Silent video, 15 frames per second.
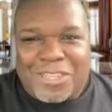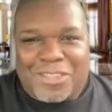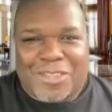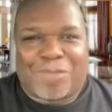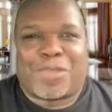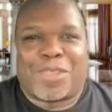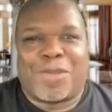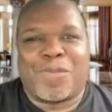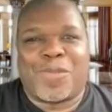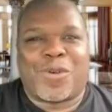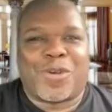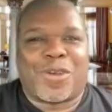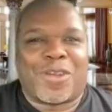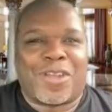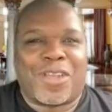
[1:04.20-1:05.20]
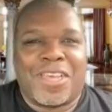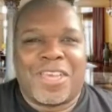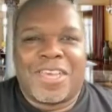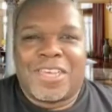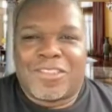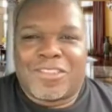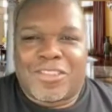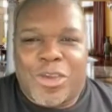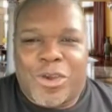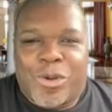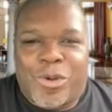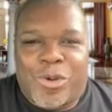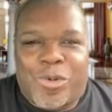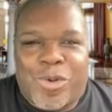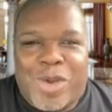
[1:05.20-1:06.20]
be something more.
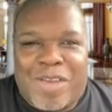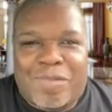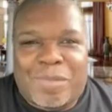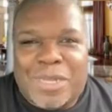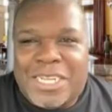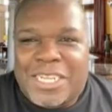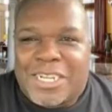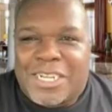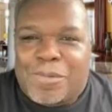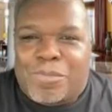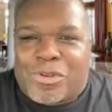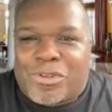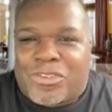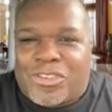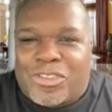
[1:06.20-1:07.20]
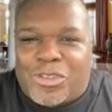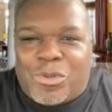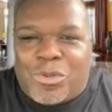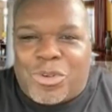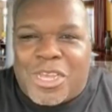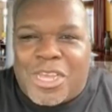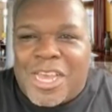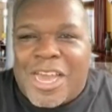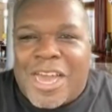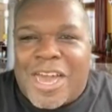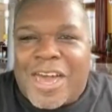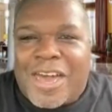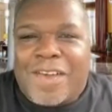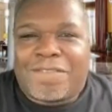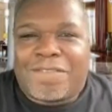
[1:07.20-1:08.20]
So I've been in a pursuit
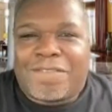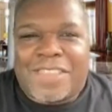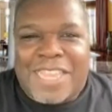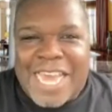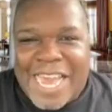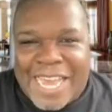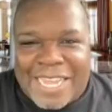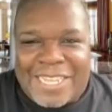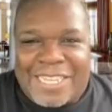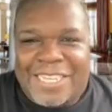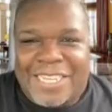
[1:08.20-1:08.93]
of that,